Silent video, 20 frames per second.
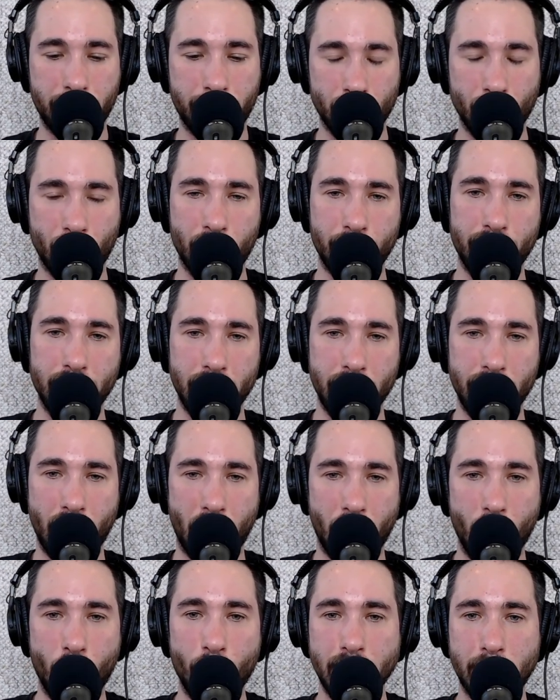photography
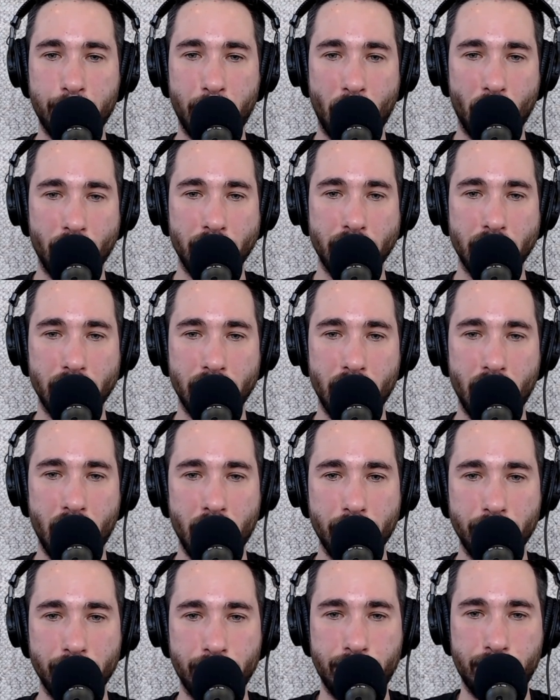at the lowest point
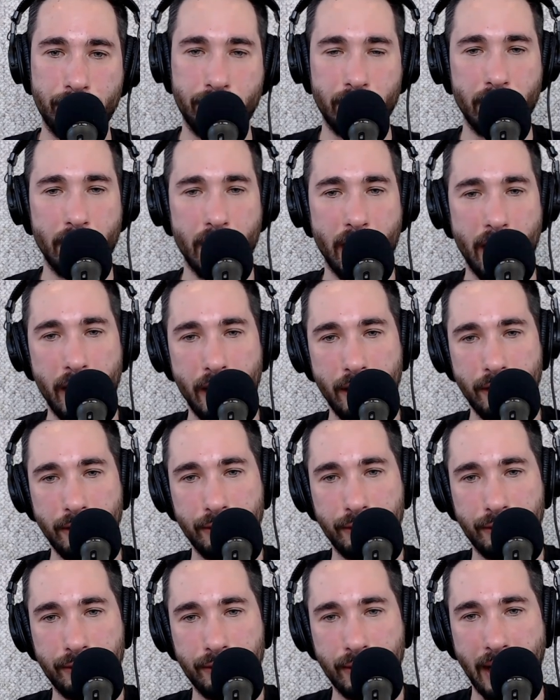of
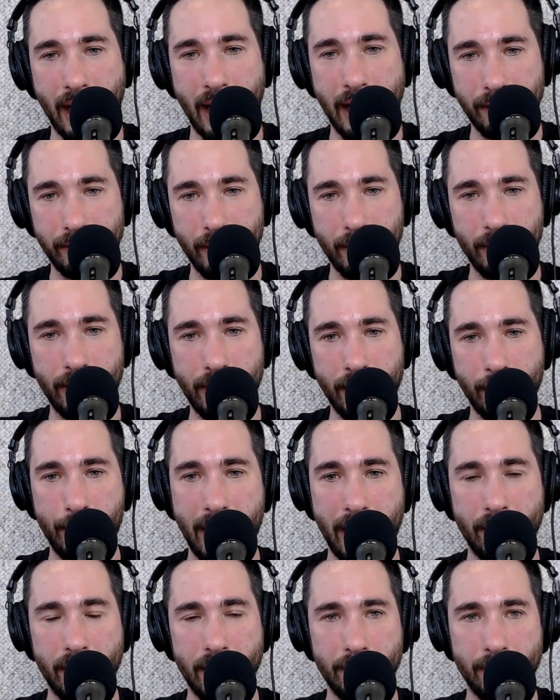of kind of a, the
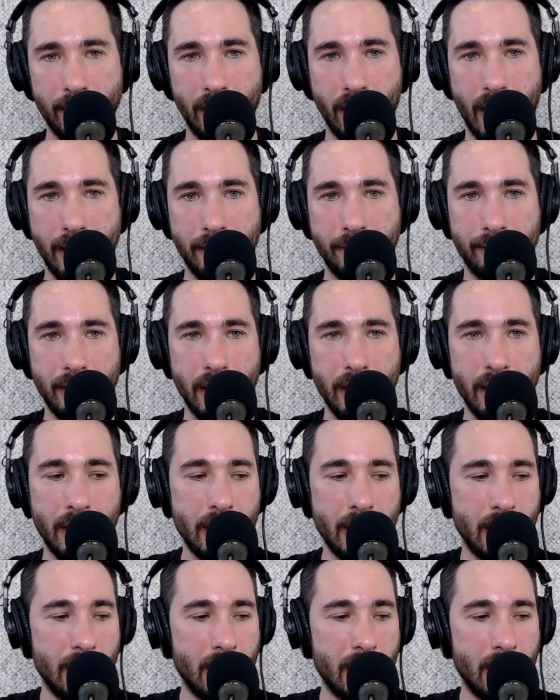period of your life.